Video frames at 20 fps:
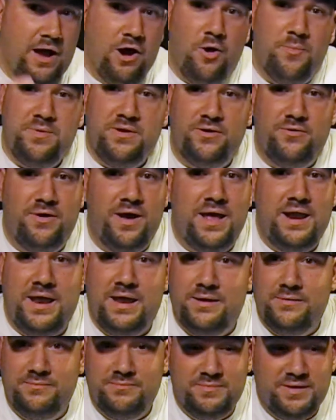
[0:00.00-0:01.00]
I hope you're
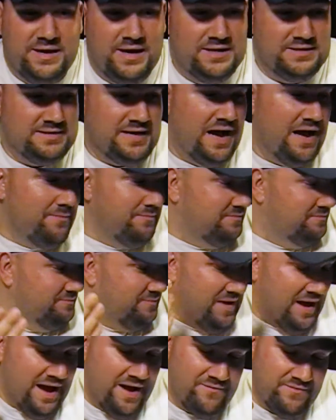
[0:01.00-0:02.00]
ready because
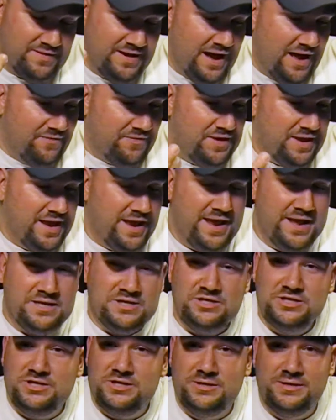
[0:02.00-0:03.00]
I'm I've got
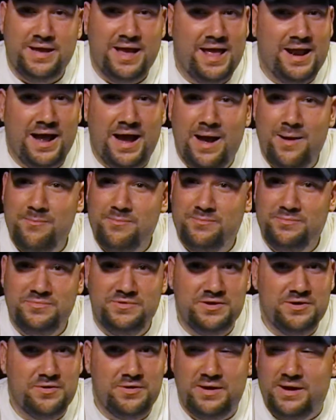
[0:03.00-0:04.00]
the itch and
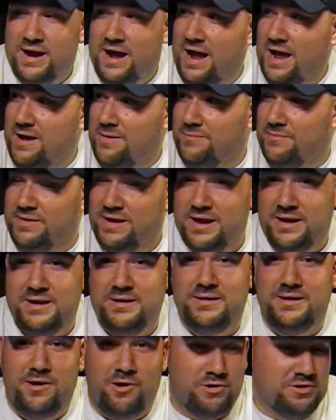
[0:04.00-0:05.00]
I'm doing it. I am
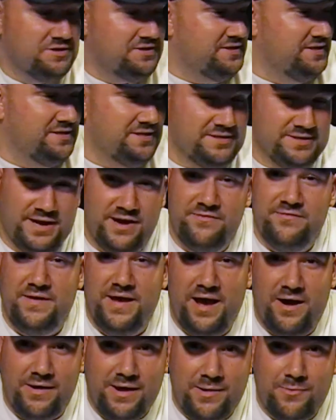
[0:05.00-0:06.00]
getting the RC
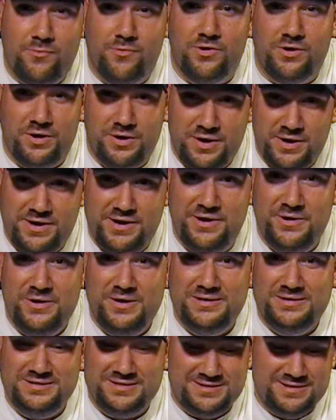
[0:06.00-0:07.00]
stuff out and we're gonna
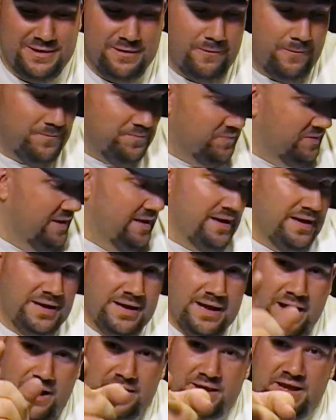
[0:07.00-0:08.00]
do it. So
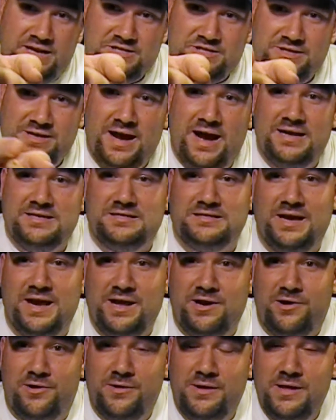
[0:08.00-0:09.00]
I'll catch you guys
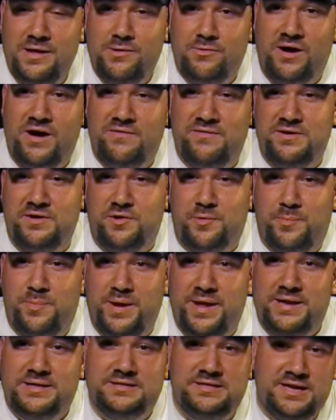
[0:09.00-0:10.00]
later. We'll have
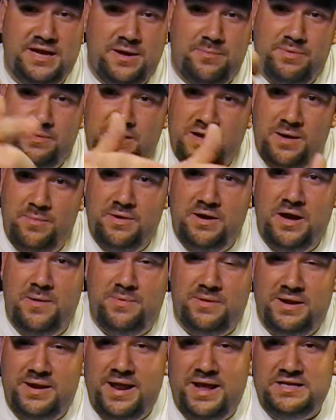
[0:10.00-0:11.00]
another pit tip
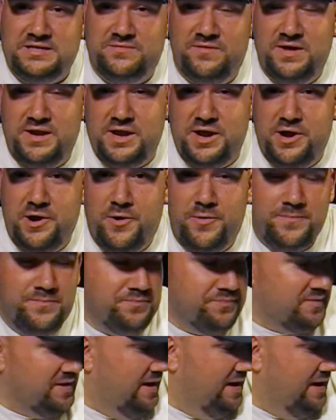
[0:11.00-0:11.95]
coming up in the next video.